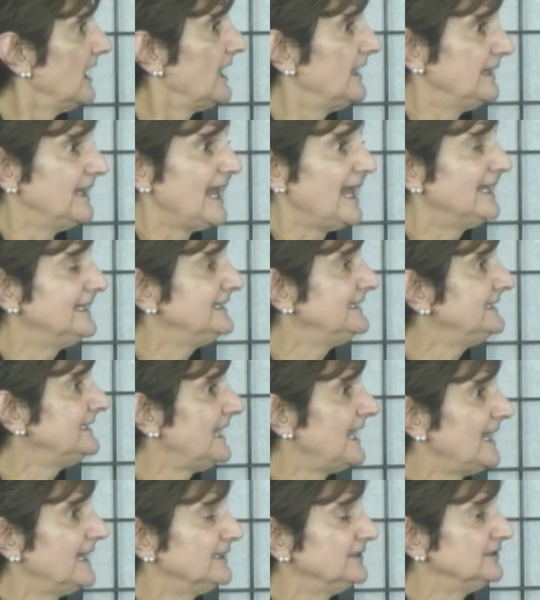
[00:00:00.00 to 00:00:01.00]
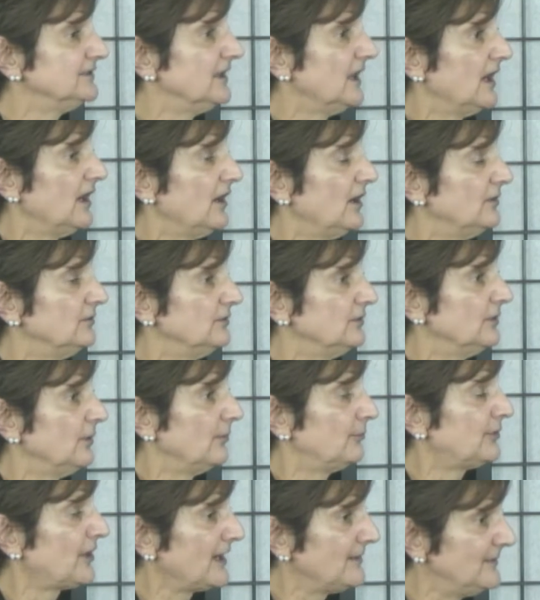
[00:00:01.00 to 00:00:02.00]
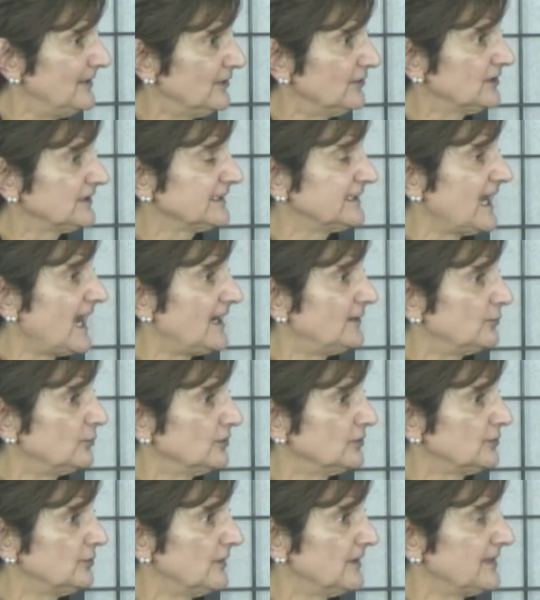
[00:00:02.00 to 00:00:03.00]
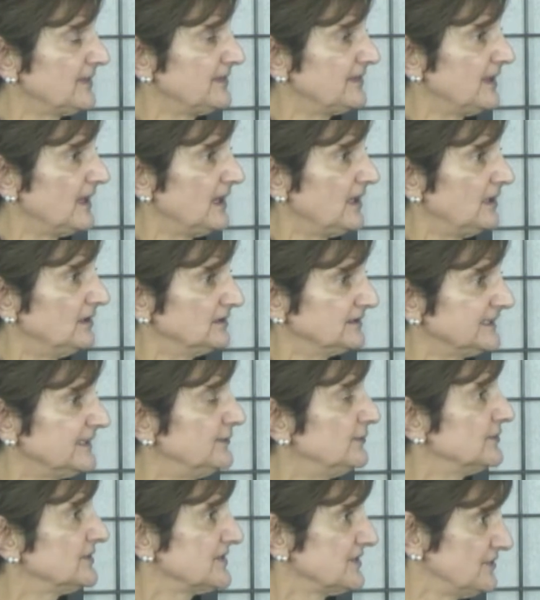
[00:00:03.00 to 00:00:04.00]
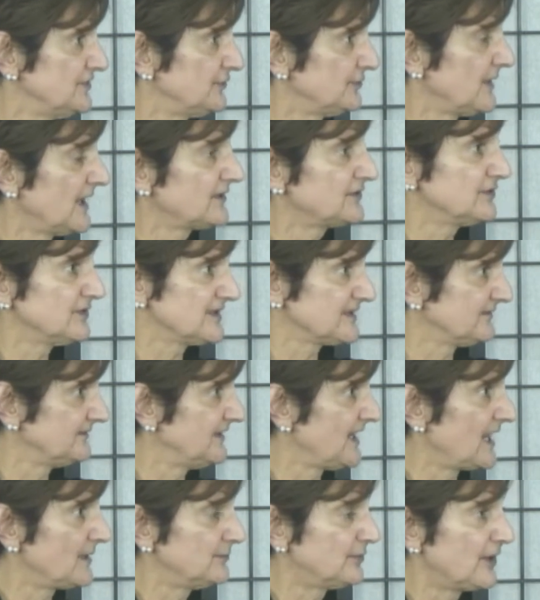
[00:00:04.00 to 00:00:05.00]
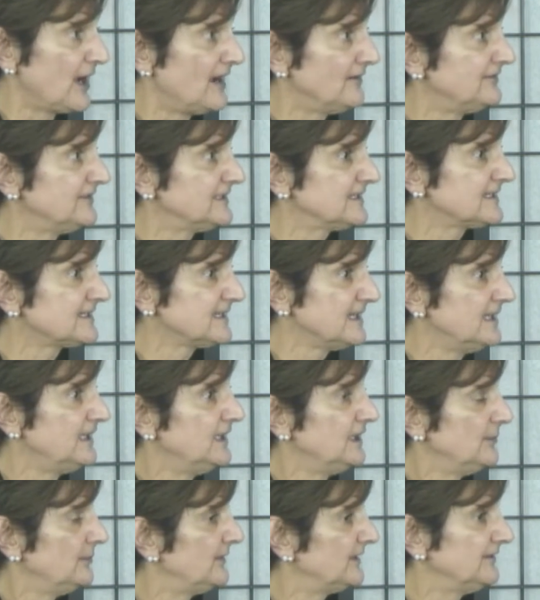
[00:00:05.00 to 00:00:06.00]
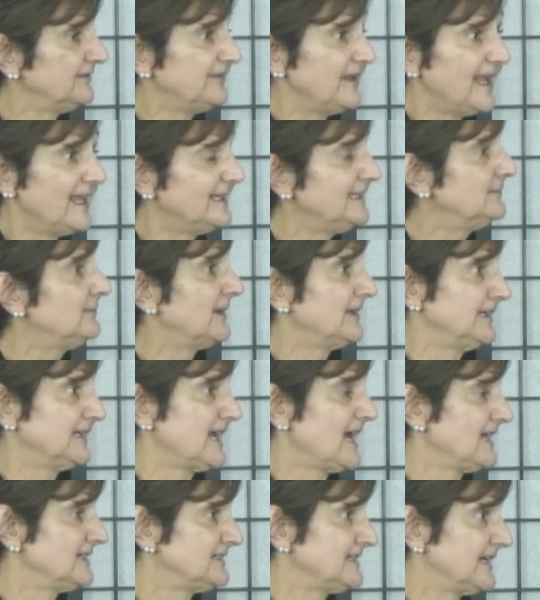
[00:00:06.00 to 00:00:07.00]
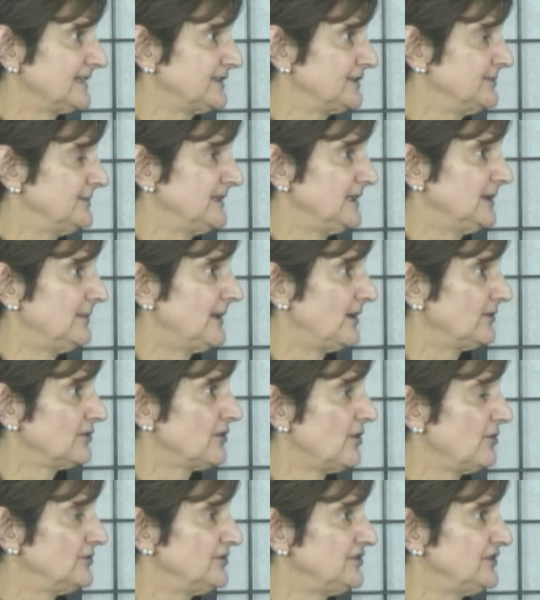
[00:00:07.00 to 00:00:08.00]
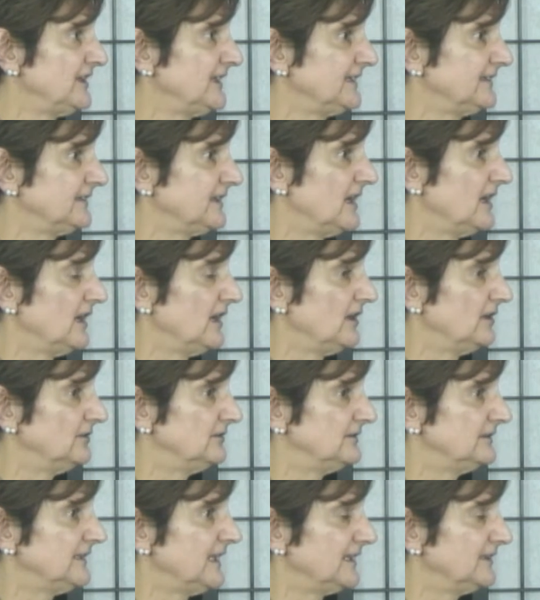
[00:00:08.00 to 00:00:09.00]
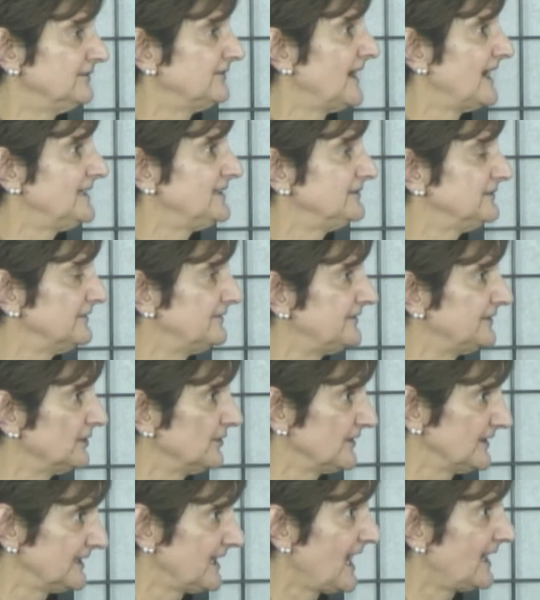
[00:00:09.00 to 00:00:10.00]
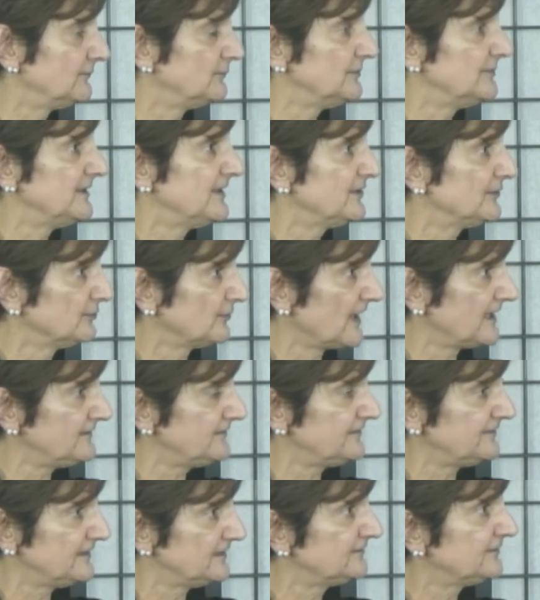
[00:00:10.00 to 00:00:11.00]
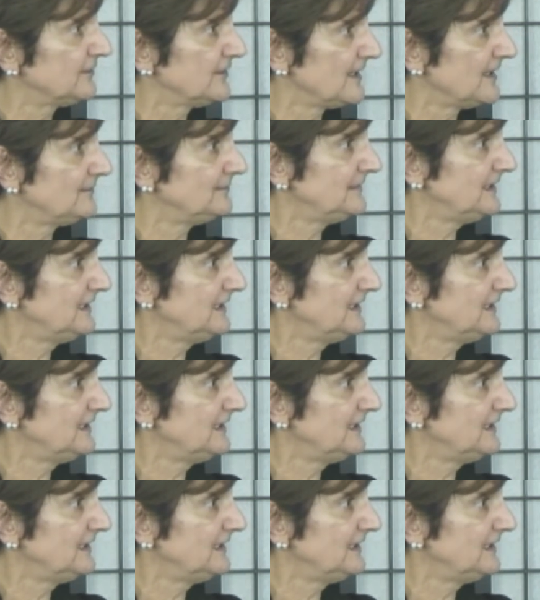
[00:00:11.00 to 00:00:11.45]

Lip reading: any, and primarily I work with leaders and directors of nonprofits, but if anybody contacted me about coaching, and if I didn't feel that I would be the right fit for them,